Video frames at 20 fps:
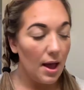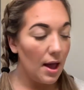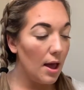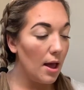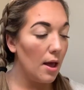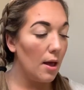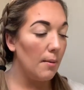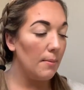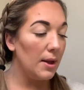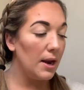
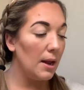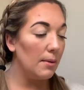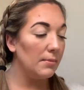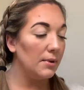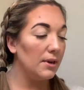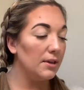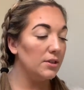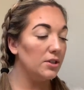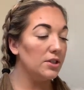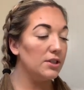And I'm
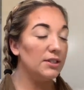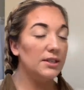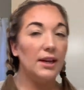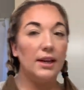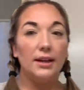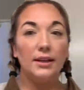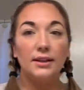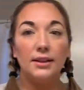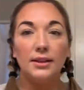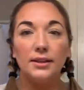gonna just
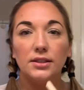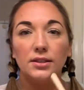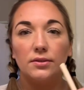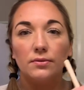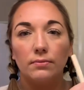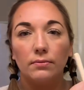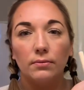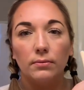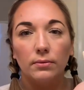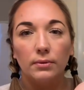take this
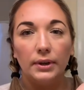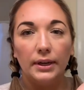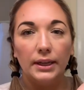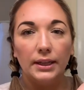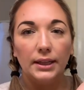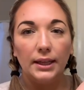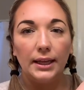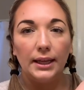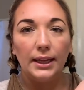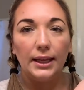
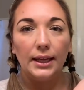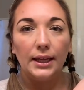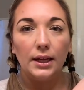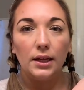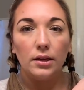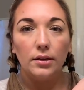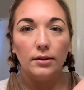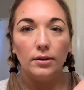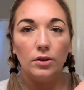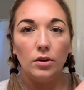
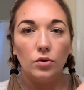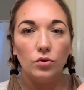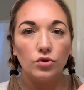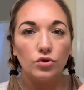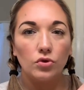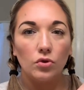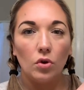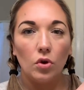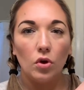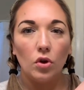really
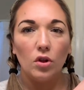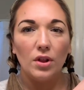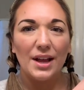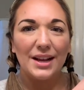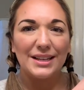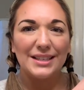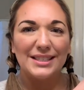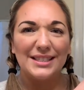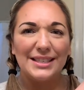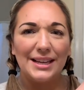neutral,
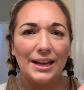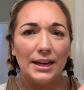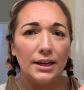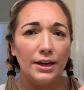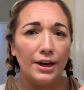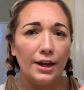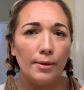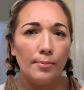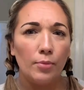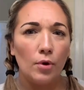like
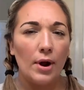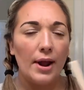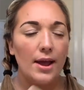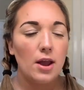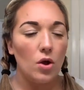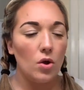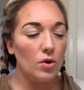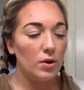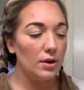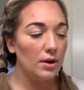sandy
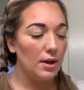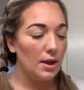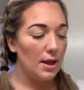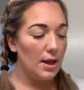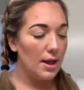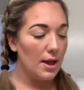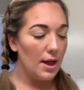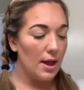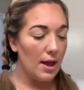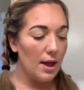brown,
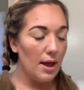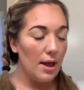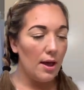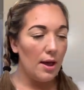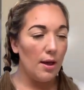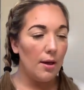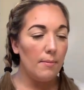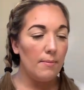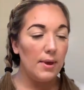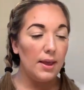
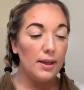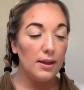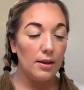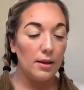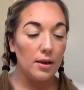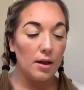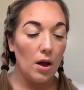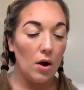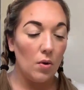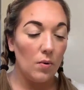
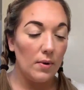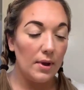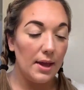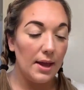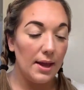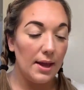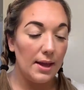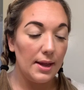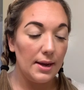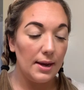and go
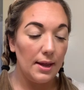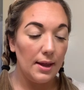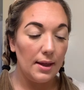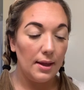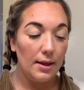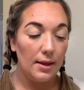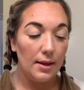in